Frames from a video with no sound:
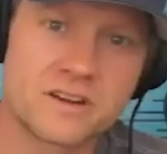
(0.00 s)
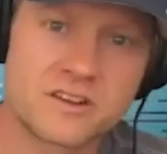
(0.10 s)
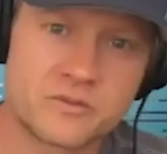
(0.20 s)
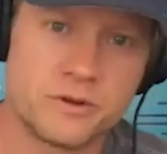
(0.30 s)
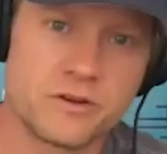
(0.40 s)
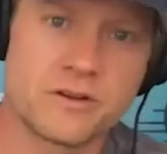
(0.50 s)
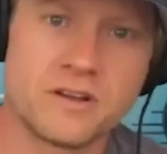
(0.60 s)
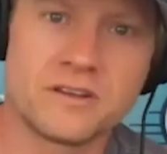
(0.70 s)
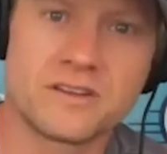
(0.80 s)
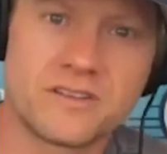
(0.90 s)

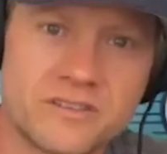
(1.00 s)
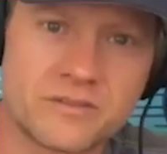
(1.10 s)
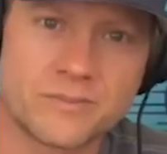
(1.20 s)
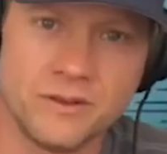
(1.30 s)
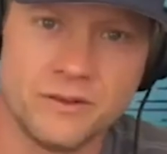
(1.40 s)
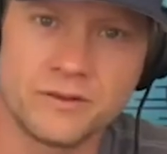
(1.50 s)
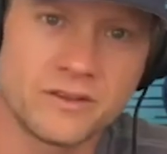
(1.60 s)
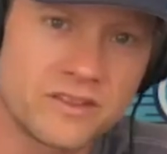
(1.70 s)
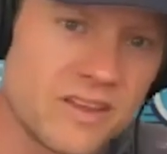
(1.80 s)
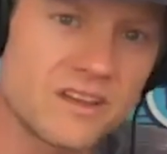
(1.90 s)
experience the
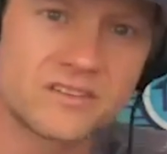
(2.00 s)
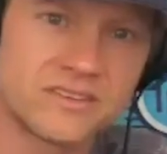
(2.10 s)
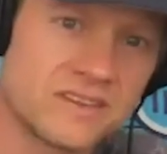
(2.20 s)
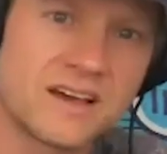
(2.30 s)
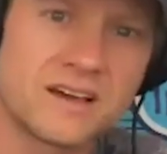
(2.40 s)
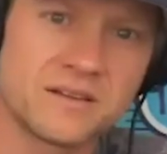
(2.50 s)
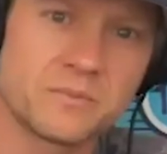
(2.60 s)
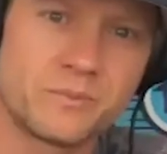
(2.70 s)
things that